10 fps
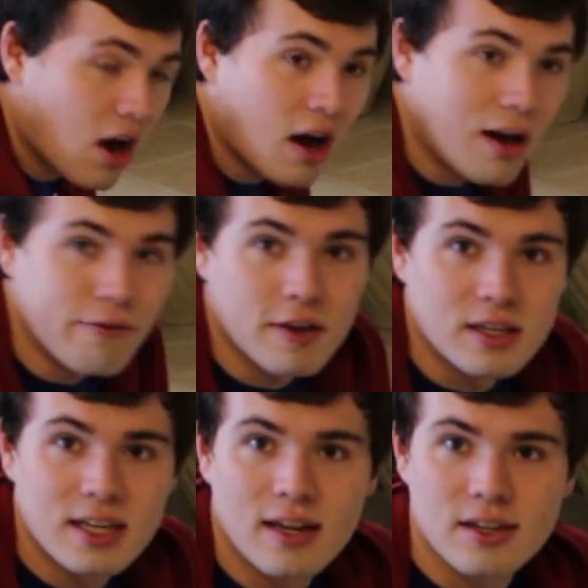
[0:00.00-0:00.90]
off
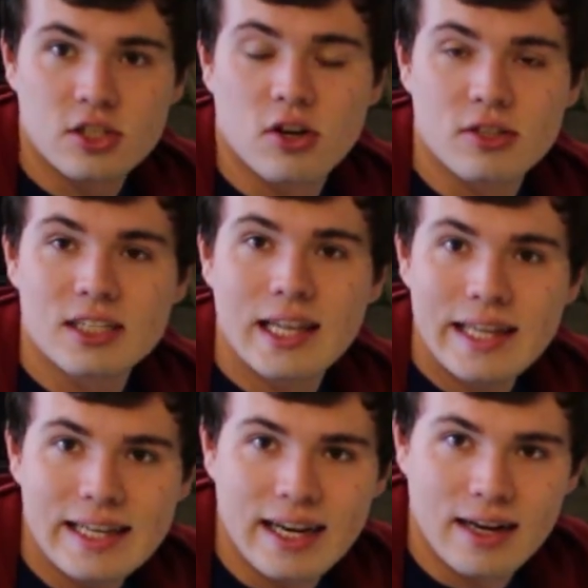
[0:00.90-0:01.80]
until it starts
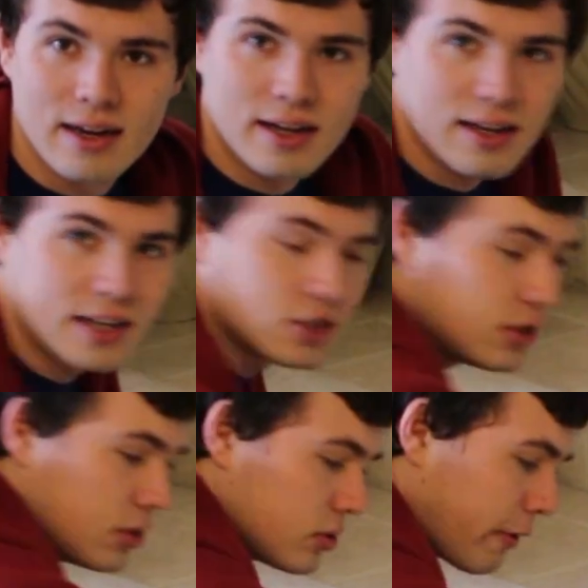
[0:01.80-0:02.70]
cleaning, unless you
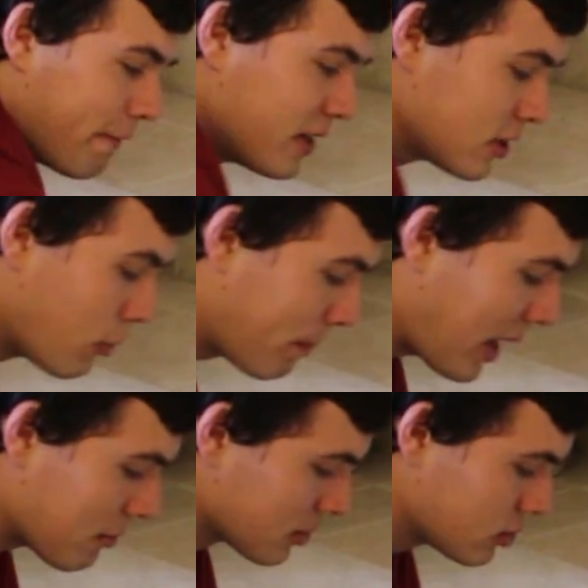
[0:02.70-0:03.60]
use the physical
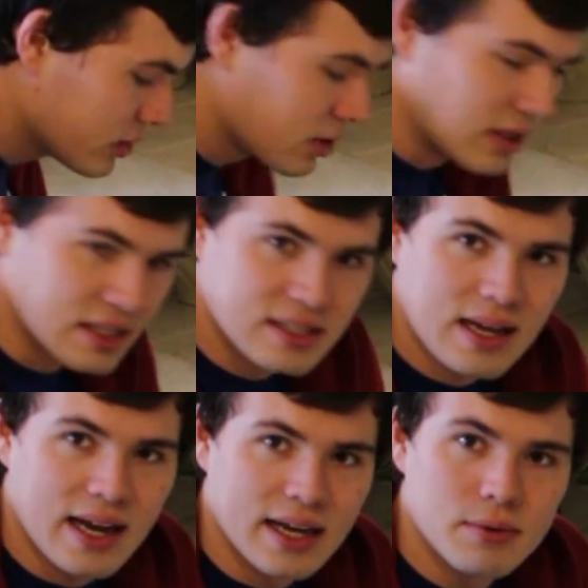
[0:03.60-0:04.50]
power switch on the
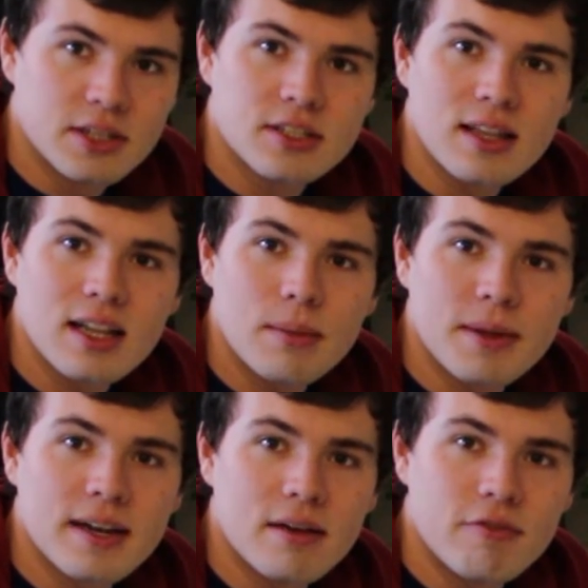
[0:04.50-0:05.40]
side, which is a little
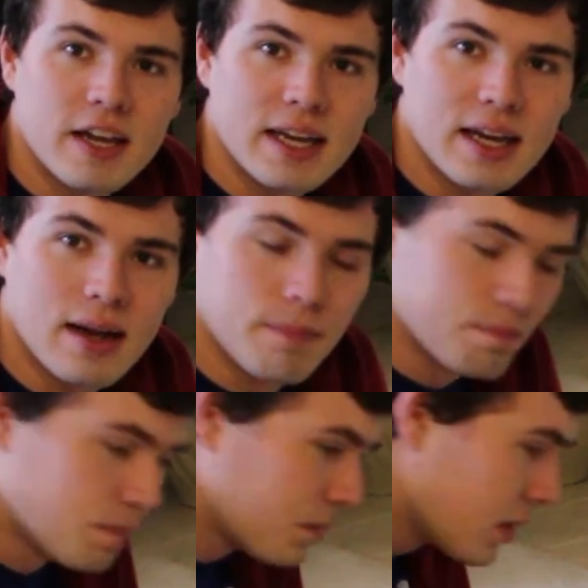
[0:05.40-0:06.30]
bit of a
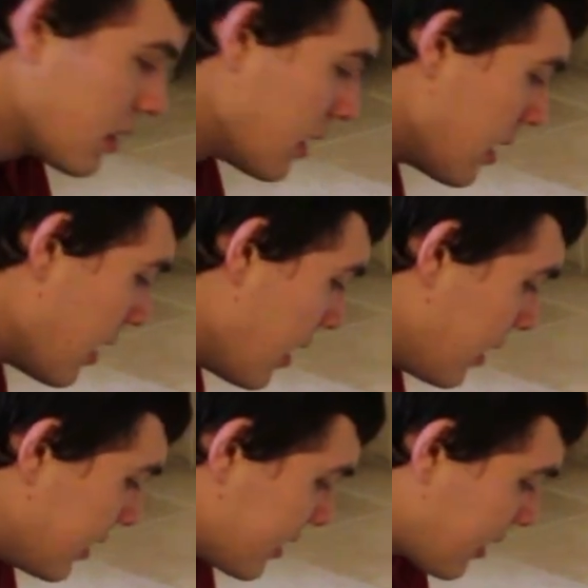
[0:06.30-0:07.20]

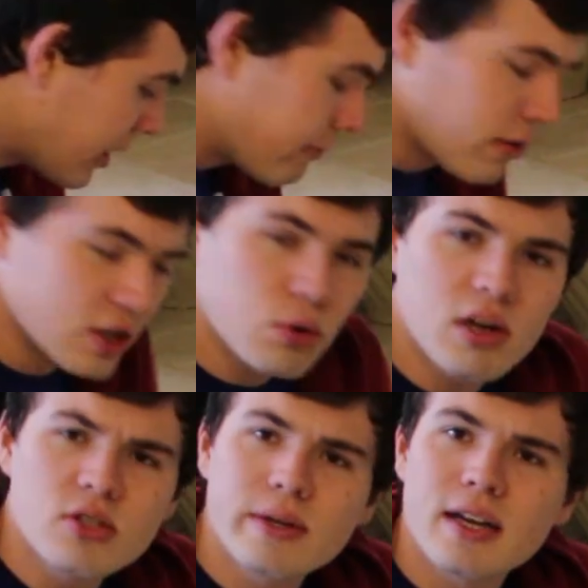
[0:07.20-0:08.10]
design flaw. You
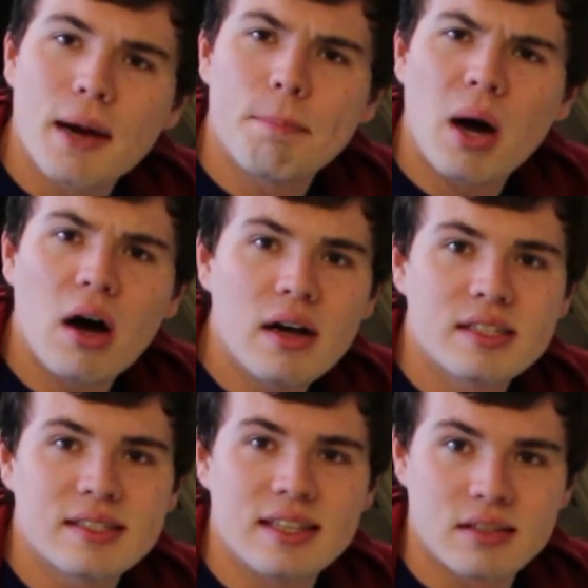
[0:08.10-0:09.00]
also cannot
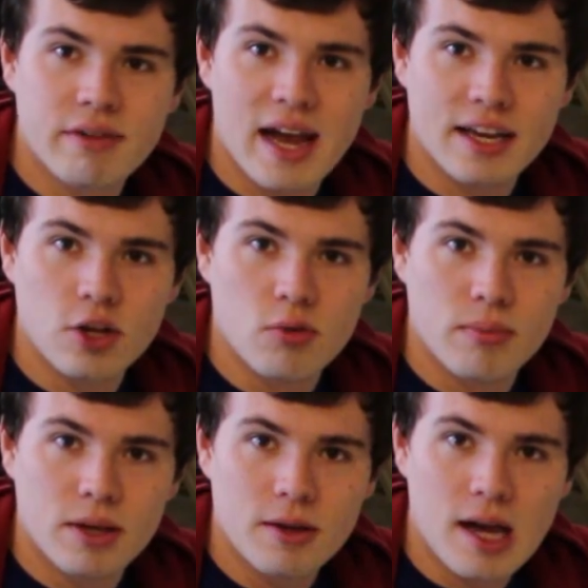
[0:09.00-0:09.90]
pause this vacuum